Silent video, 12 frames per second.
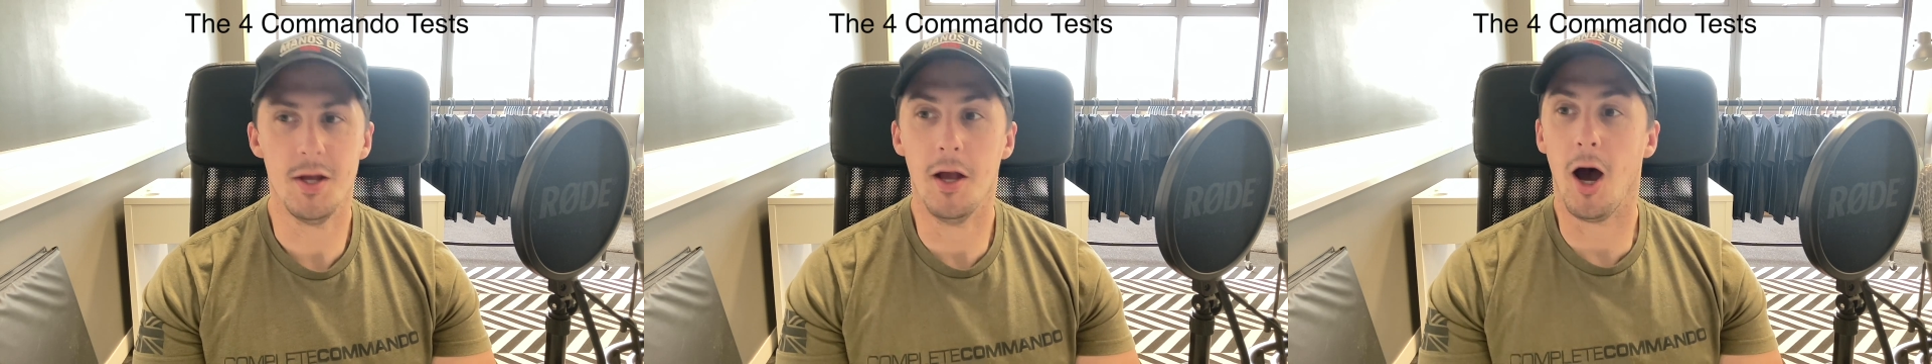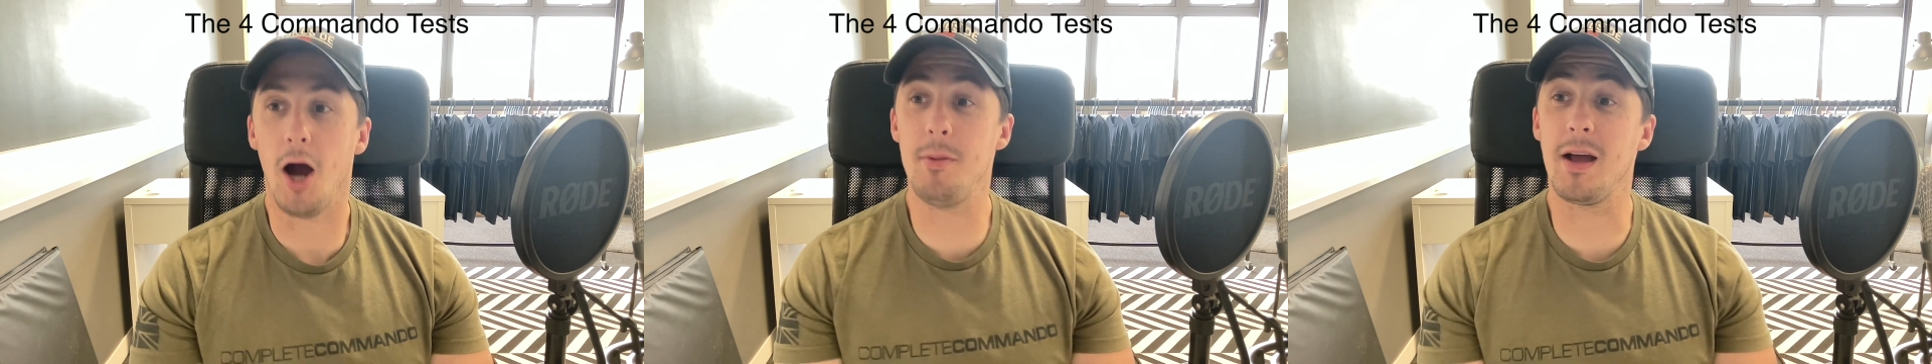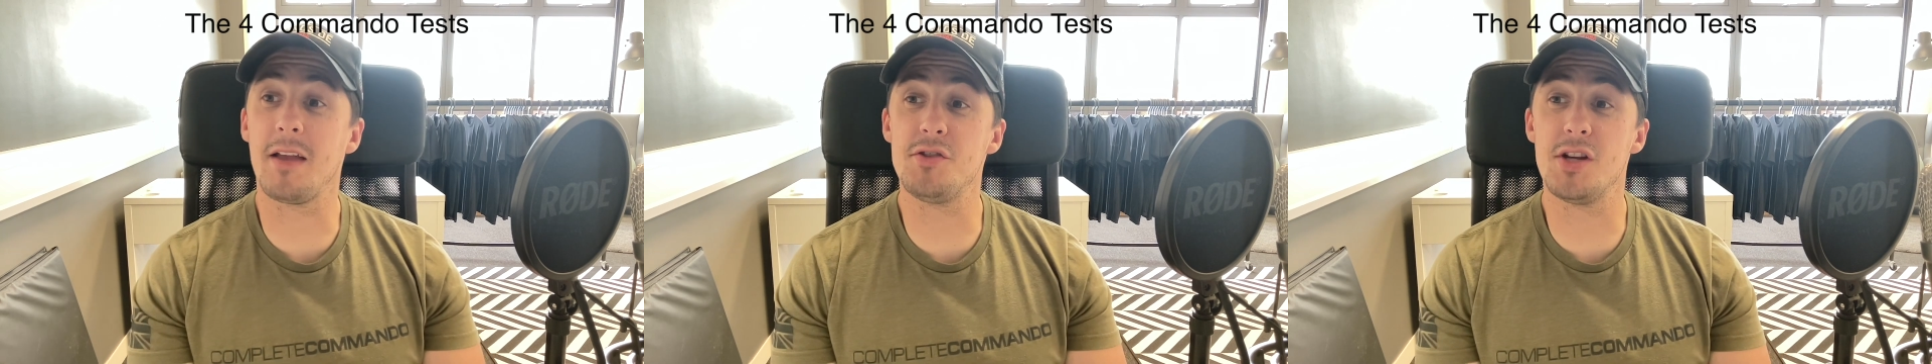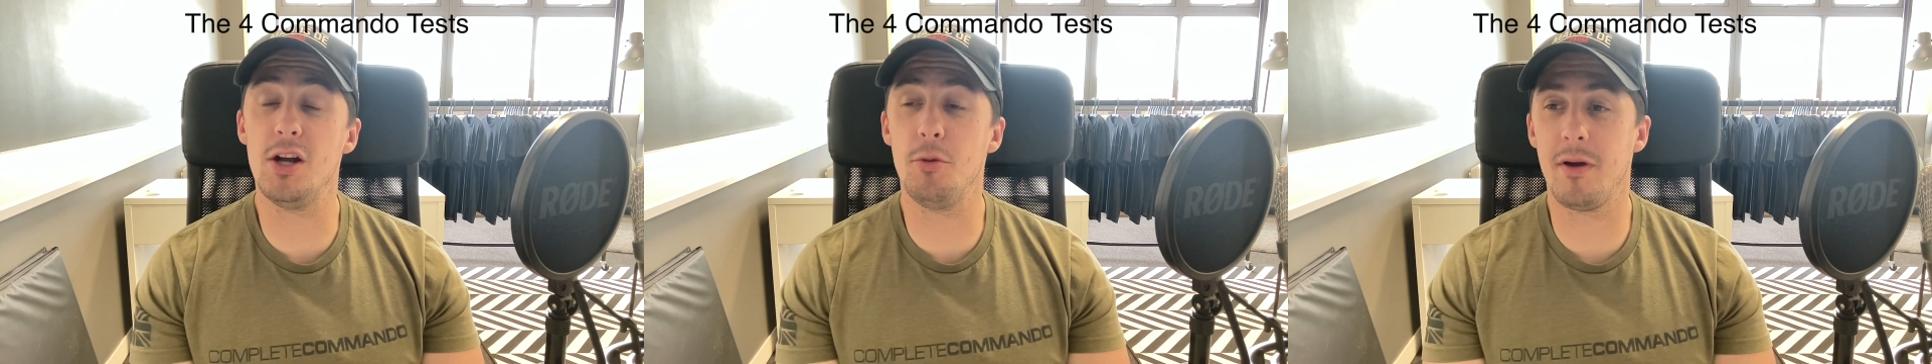Hope that gives
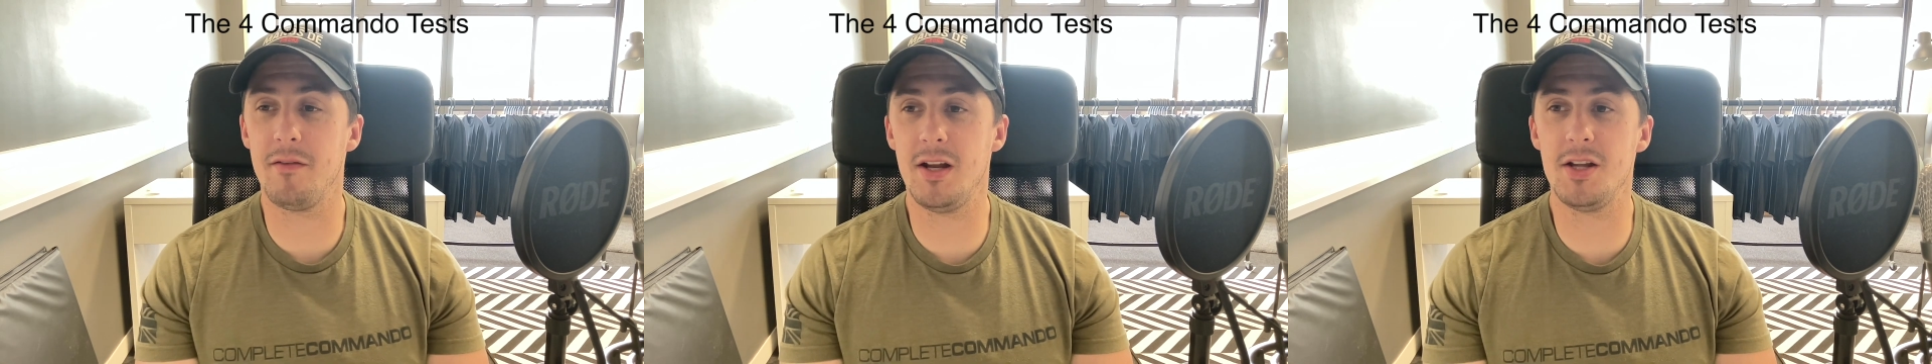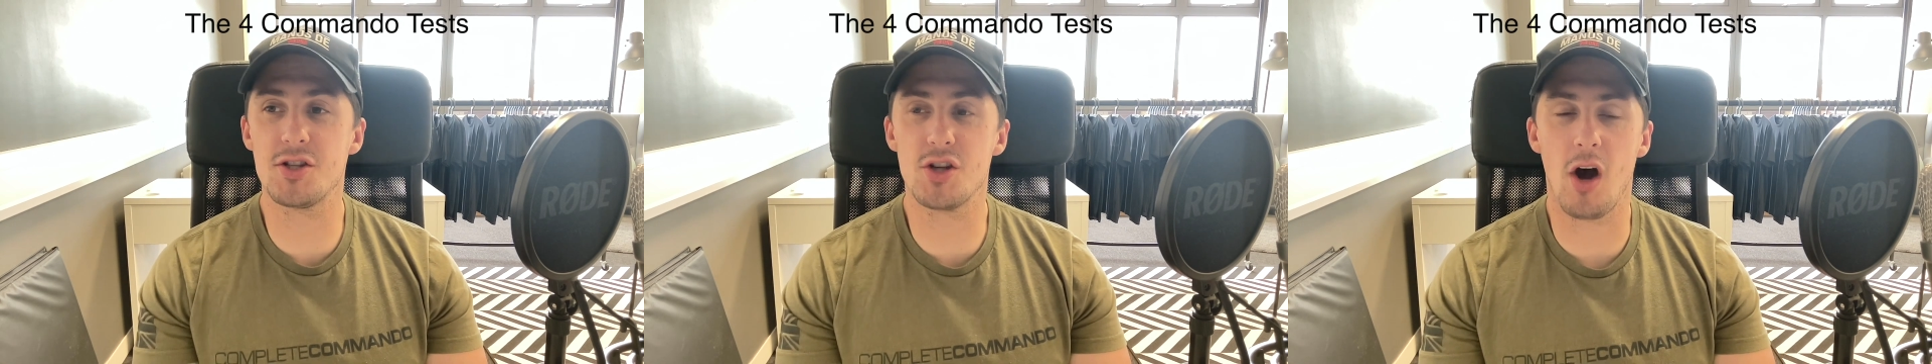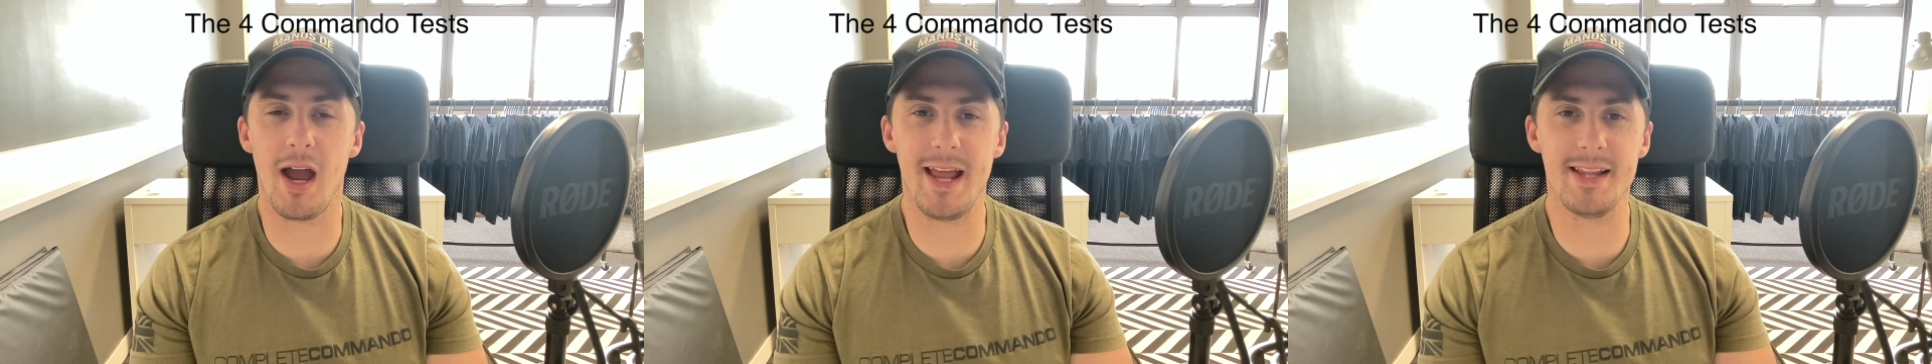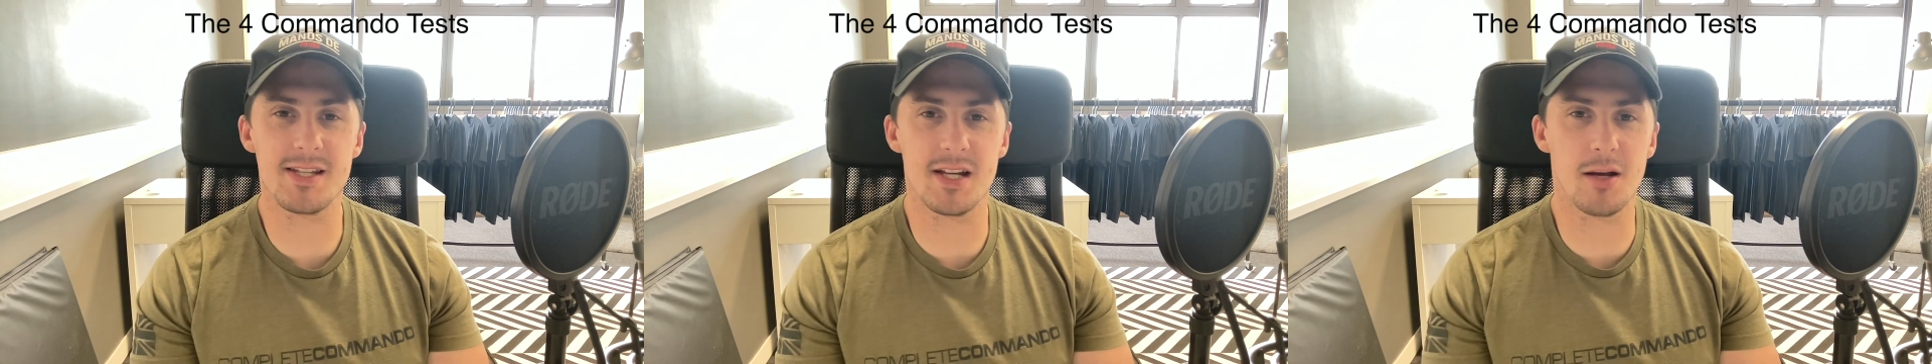you a little bit of an insight
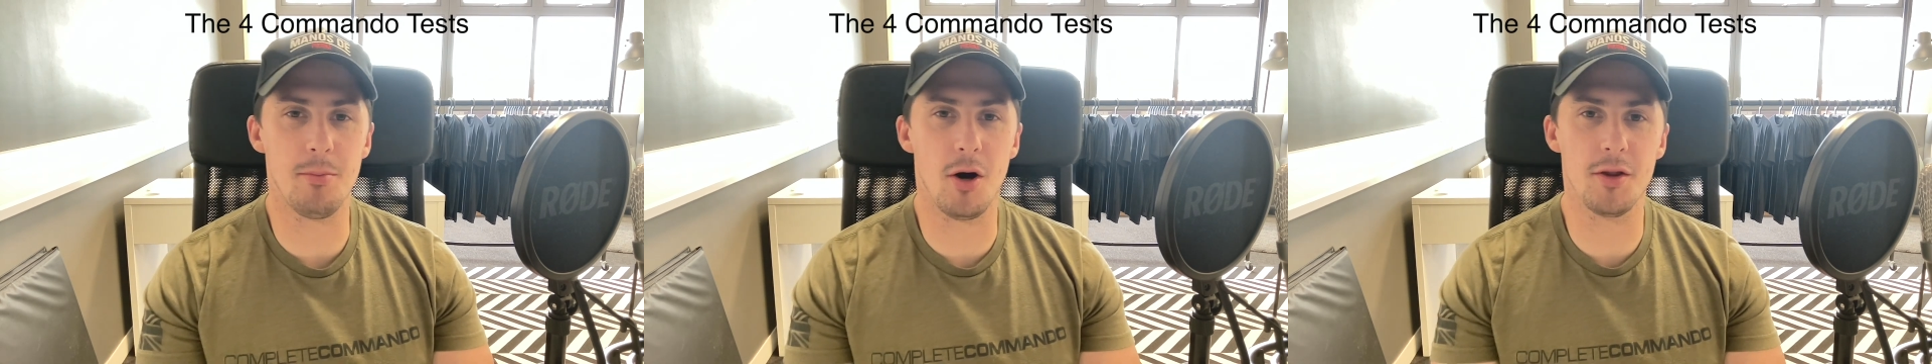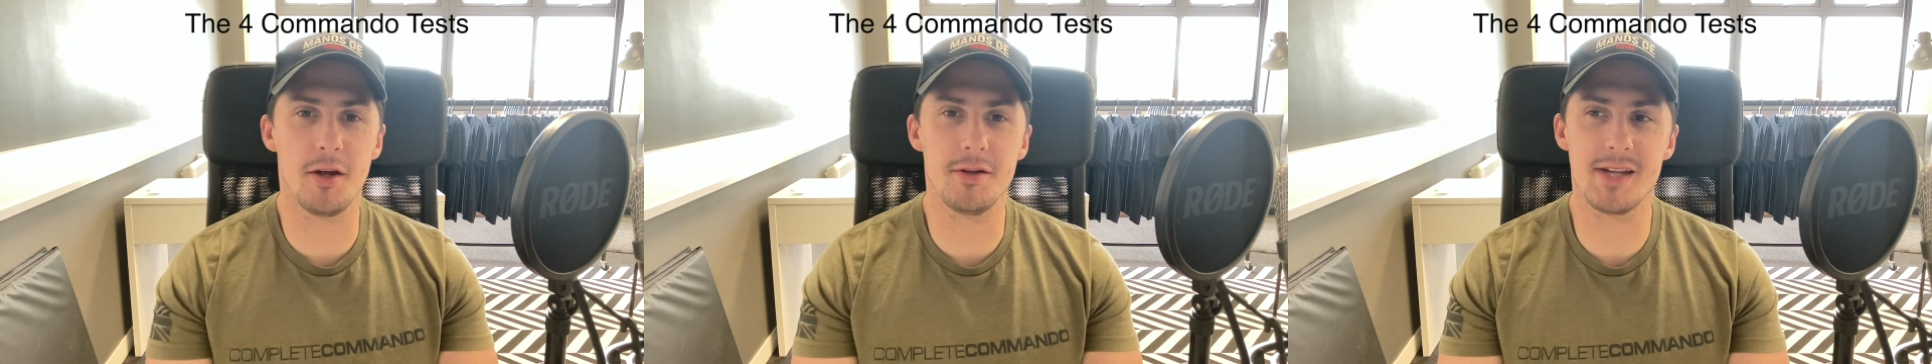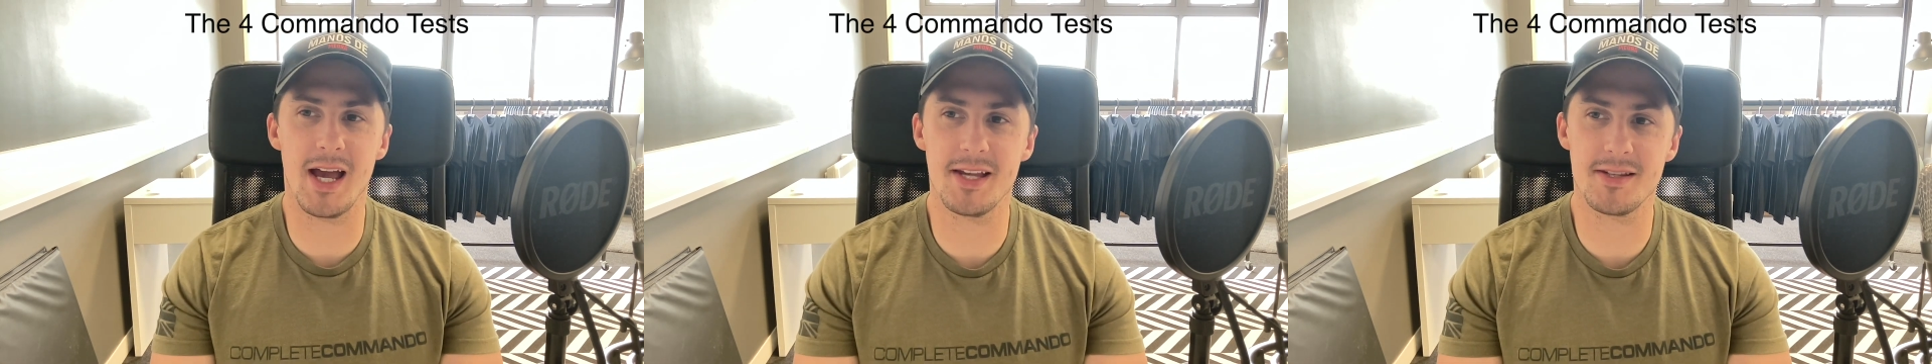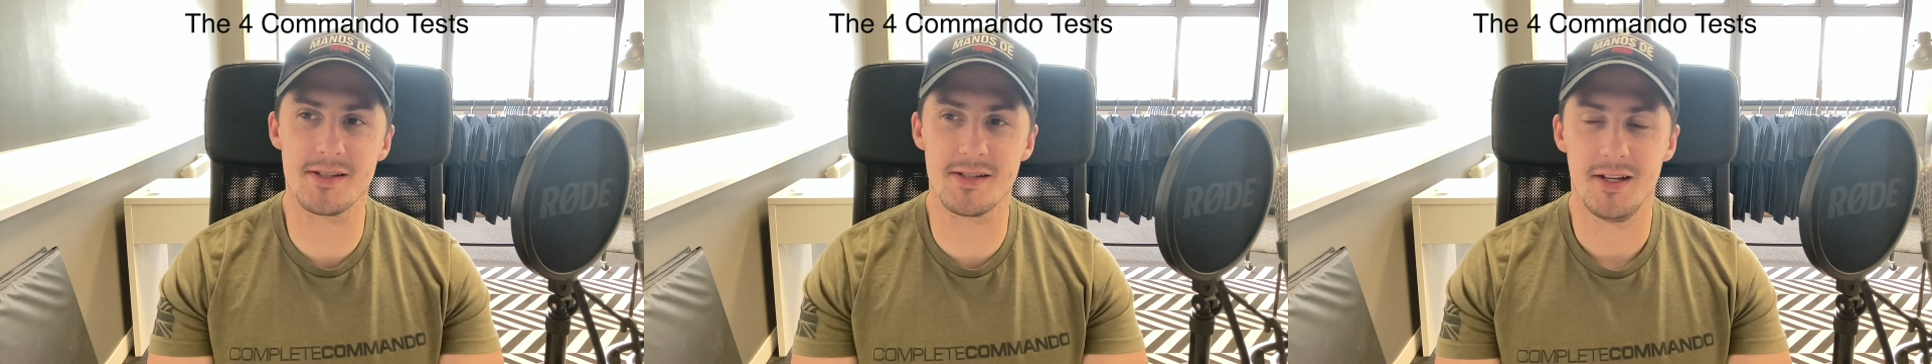into the commando
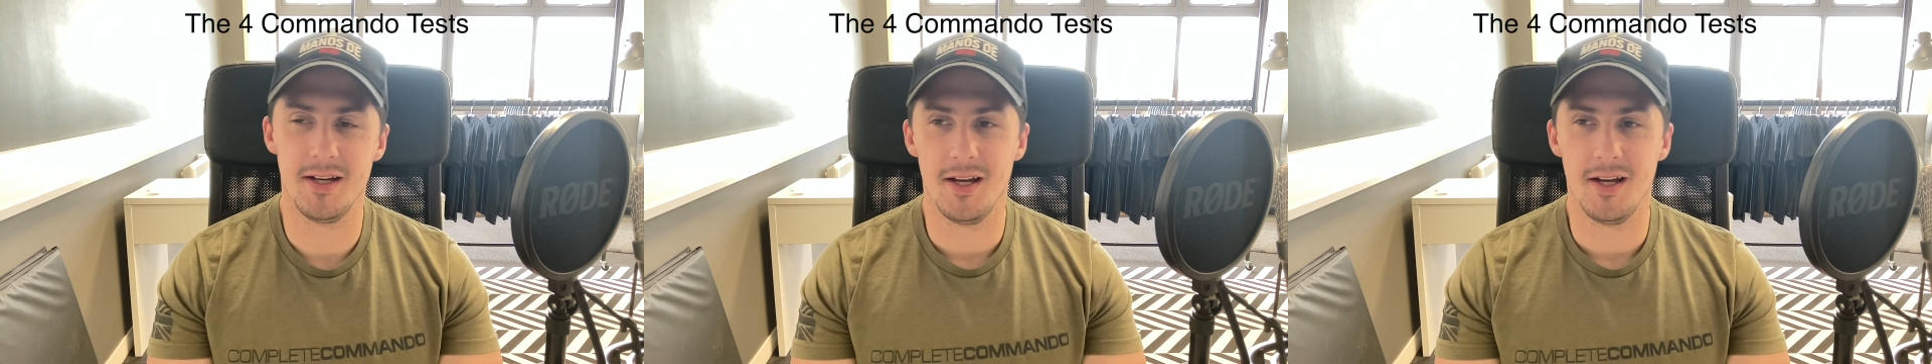tests.